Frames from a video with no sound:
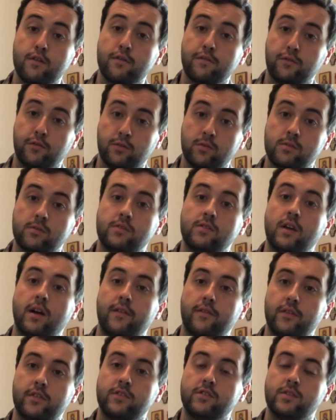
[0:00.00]
intervals
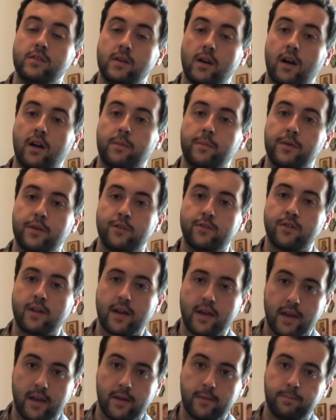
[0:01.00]
of a C augmented
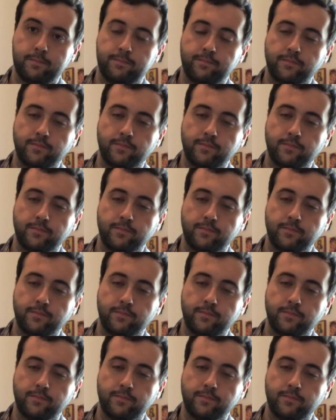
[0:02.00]
triad.